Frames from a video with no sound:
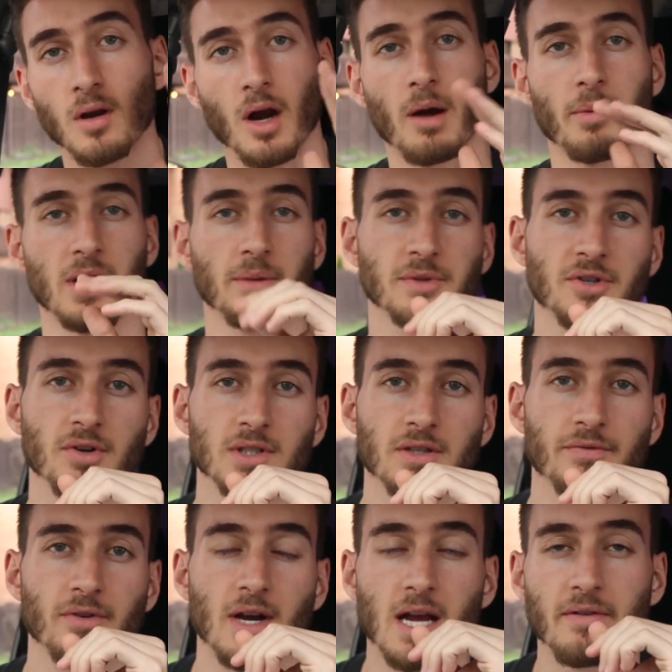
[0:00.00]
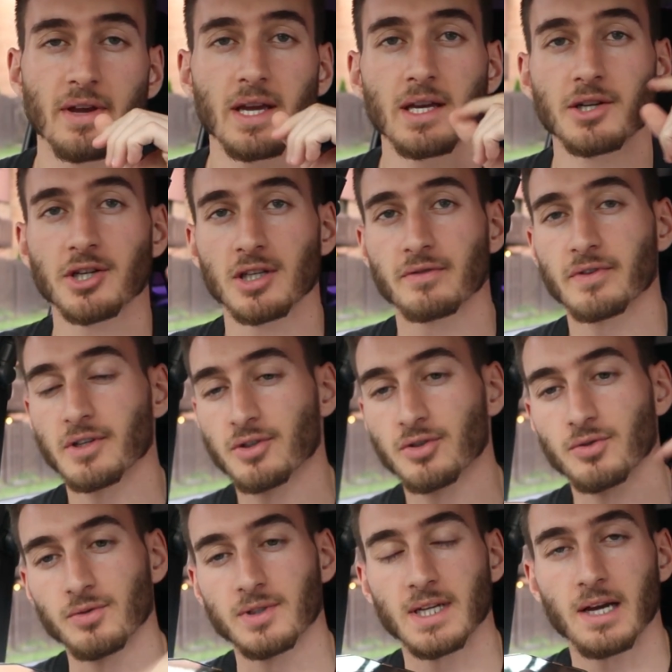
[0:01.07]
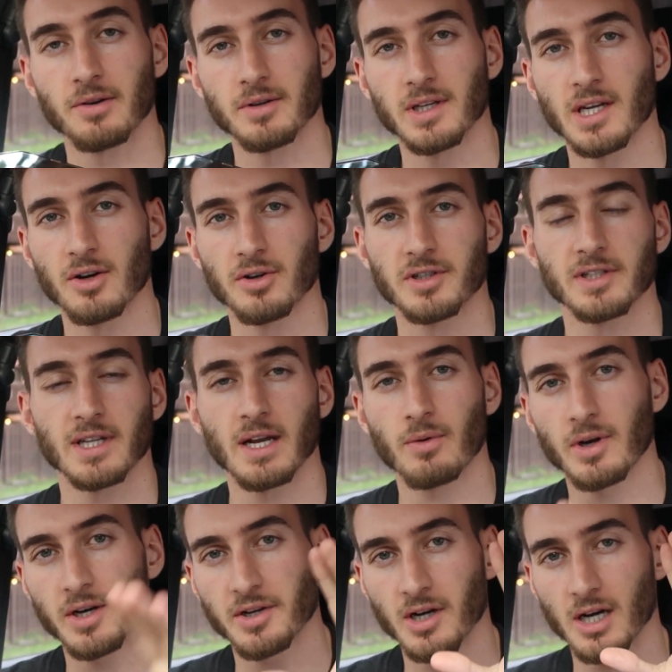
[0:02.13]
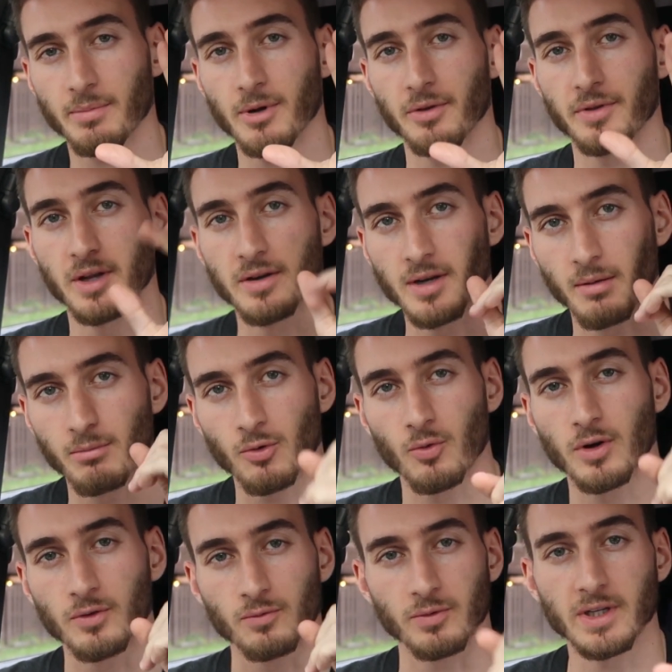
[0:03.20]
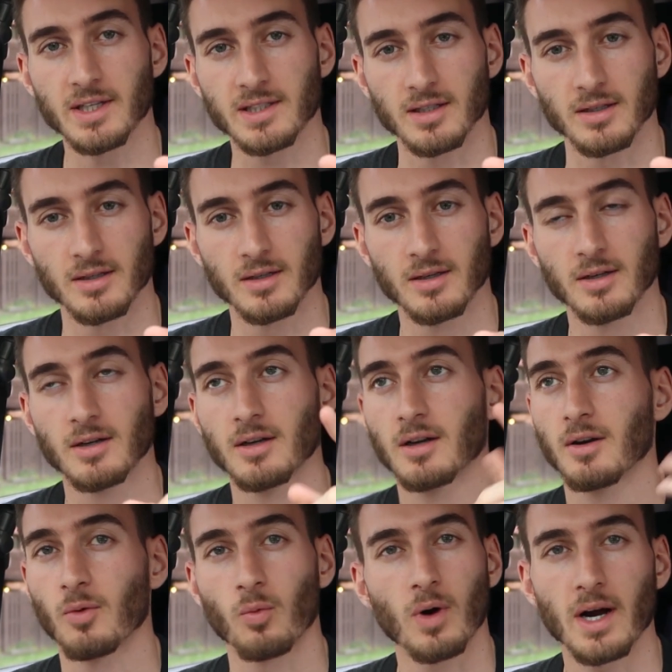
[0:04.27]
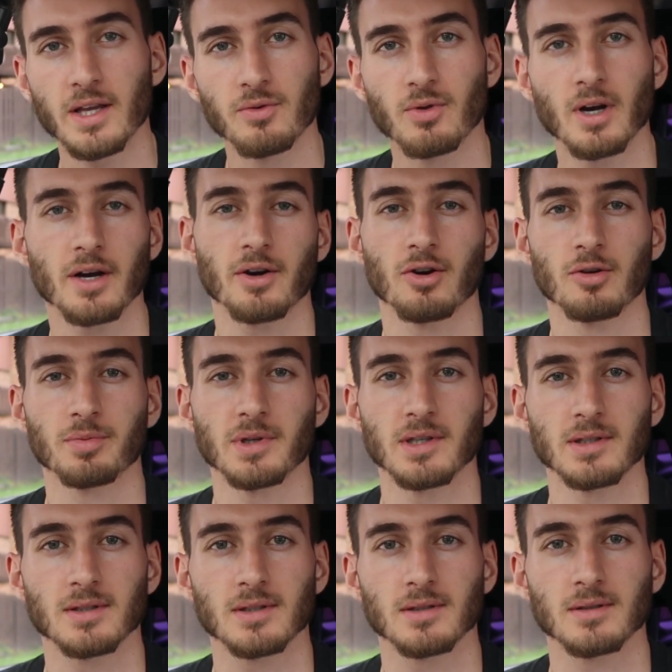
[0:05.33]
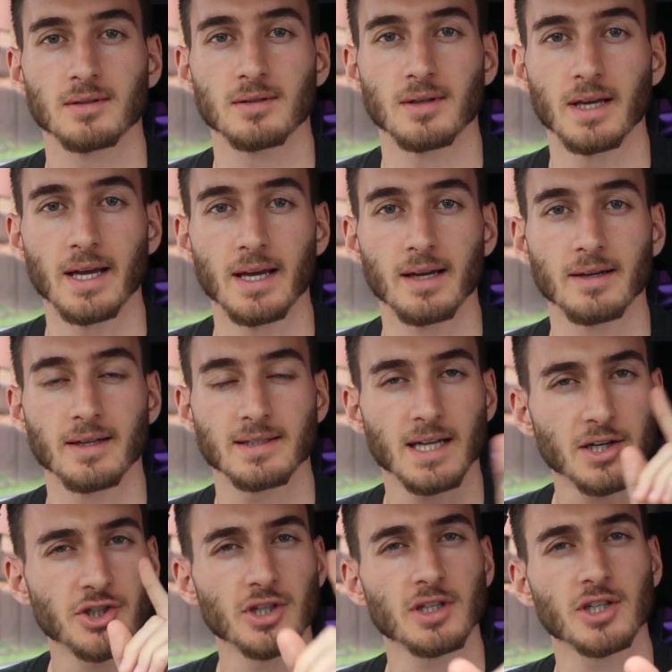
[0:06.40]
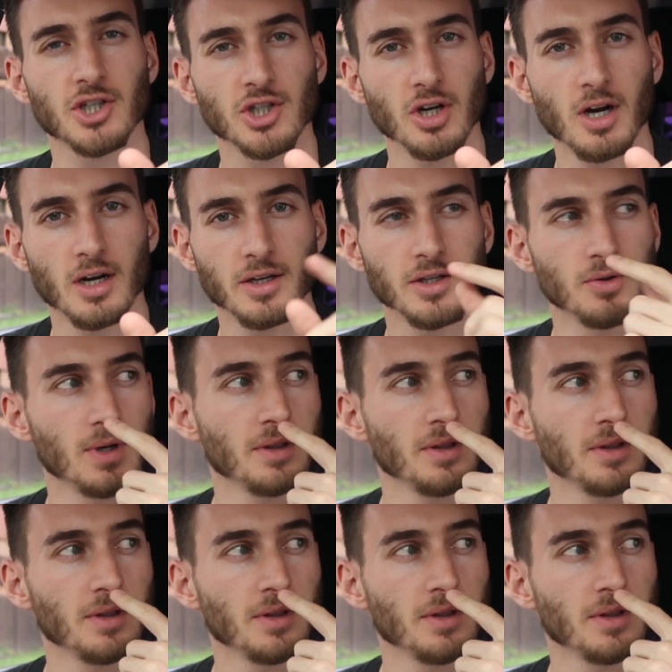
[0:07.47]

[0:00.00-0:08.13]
Hi, my name is Christopher. I have HSV2 down here. Today I want to talk about the number one reason why you got herpes. And it's actually going to shock you.